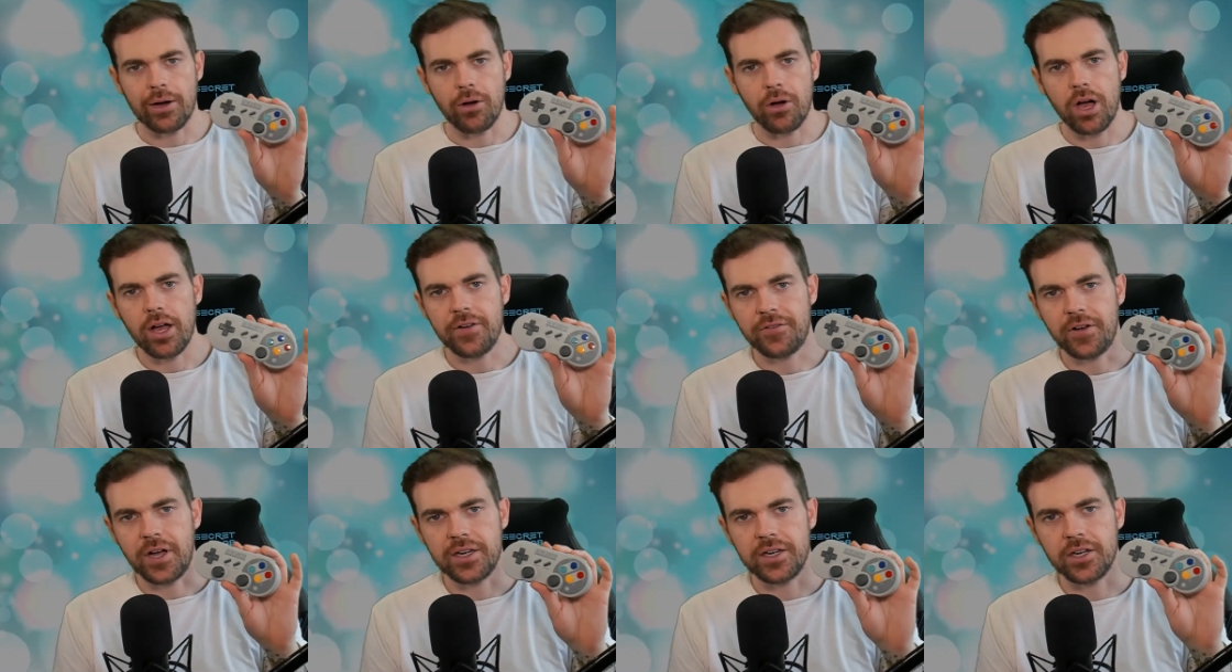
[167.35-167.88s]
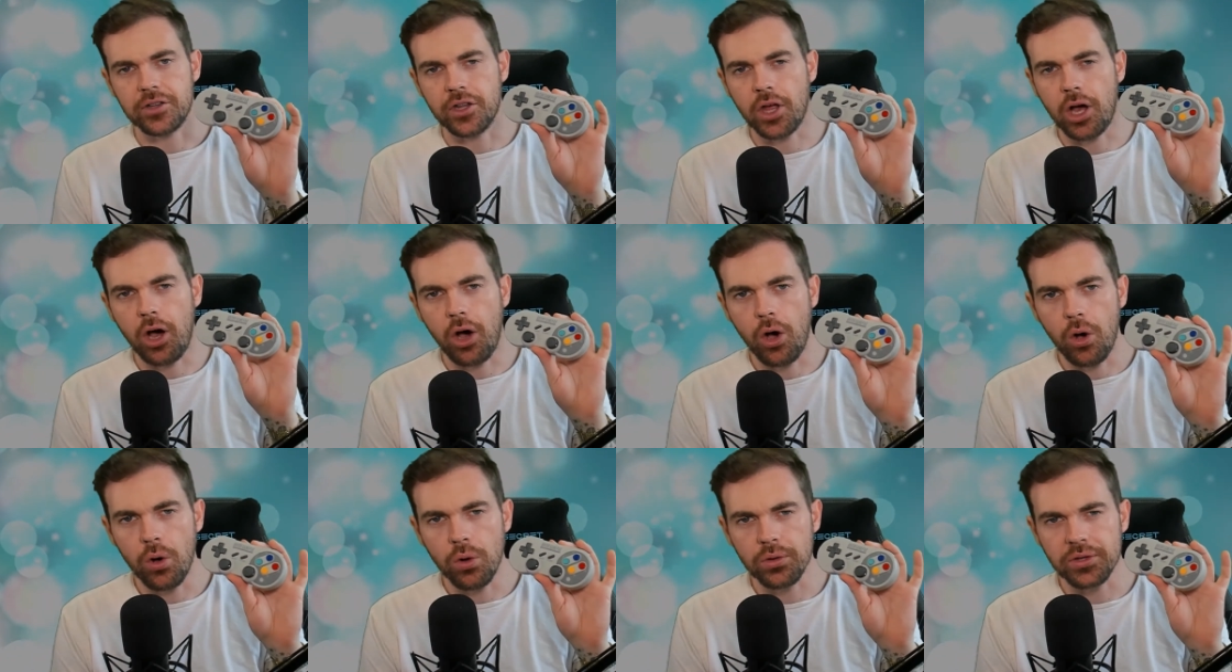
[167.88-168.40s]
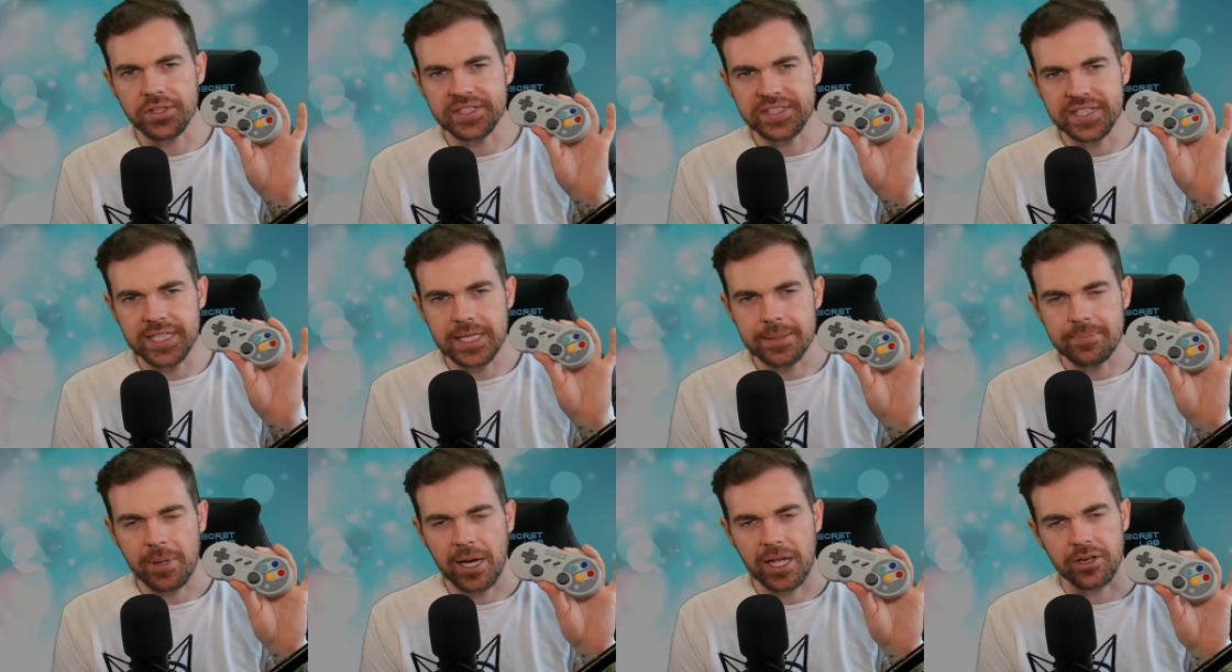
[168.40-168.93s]
Now, I find on the whole, the
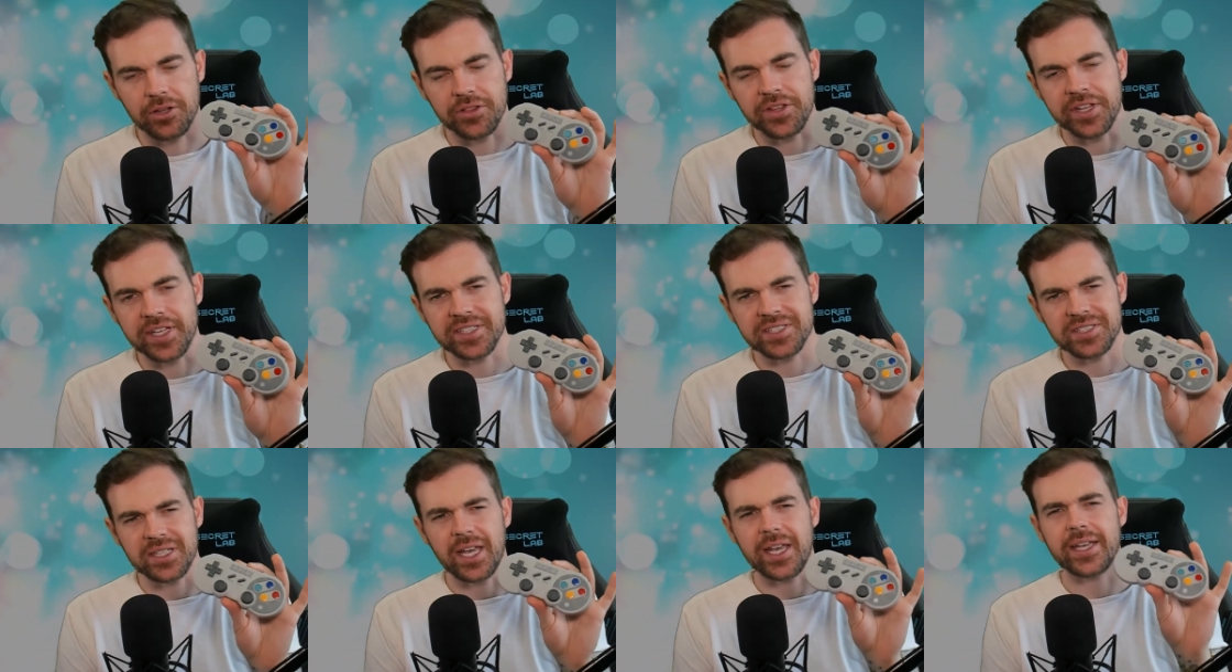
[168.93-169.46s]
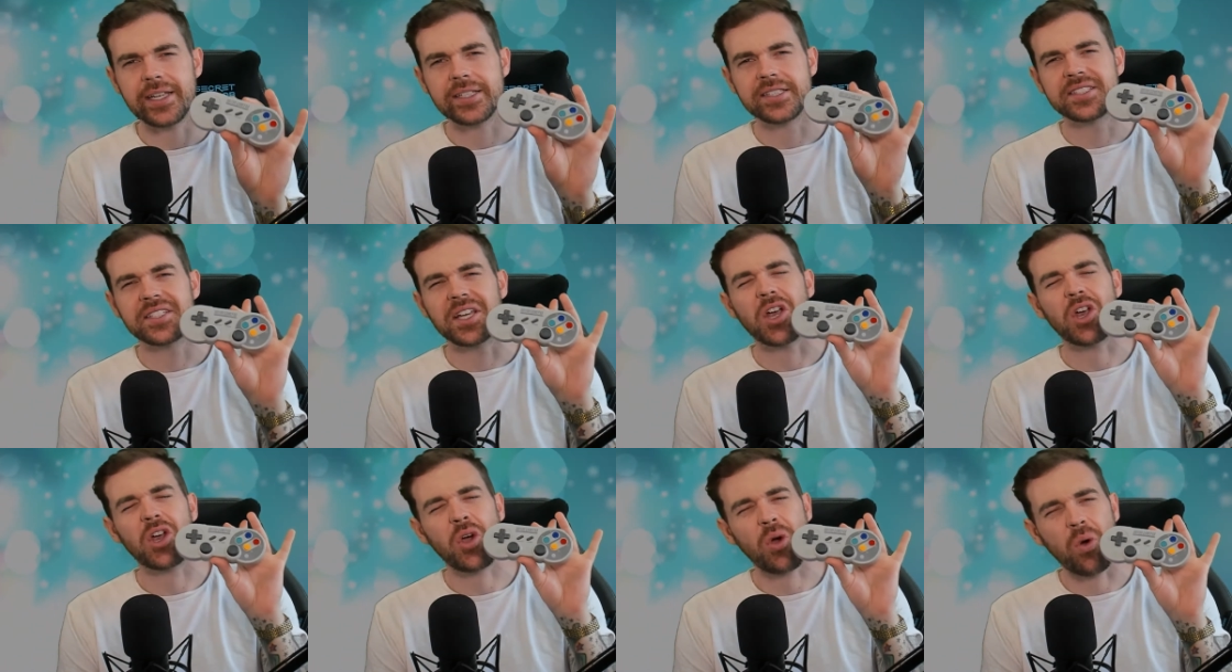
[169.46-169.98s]
D-pad on this is